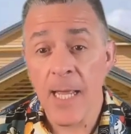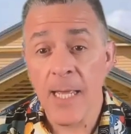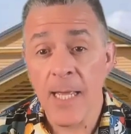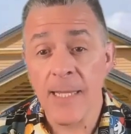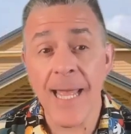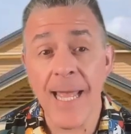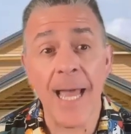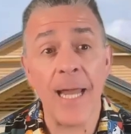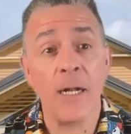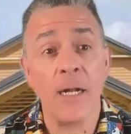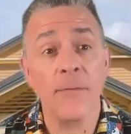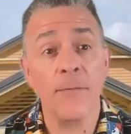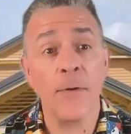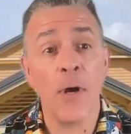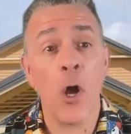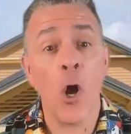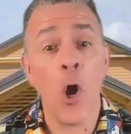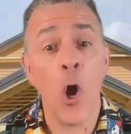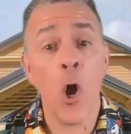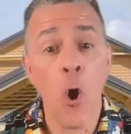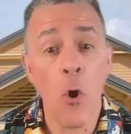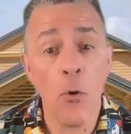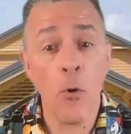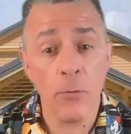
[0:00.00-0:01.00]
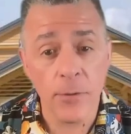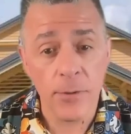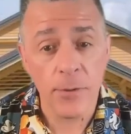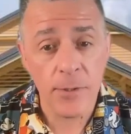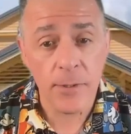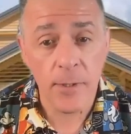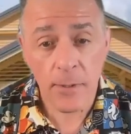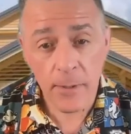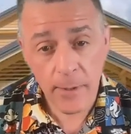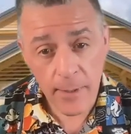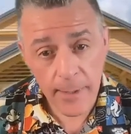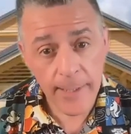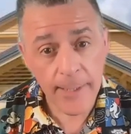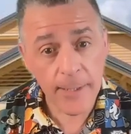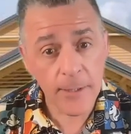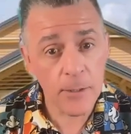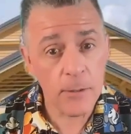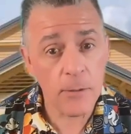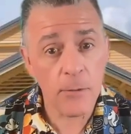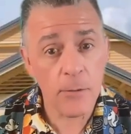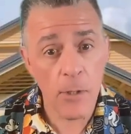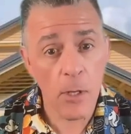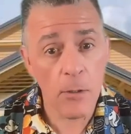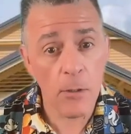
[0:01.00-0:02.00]
that of a host, or at least
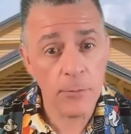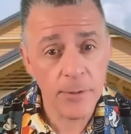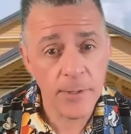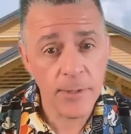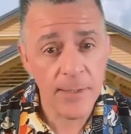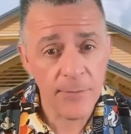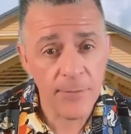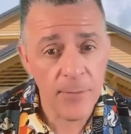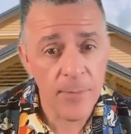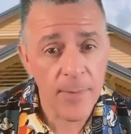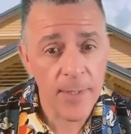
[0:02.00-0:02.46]
those Stephen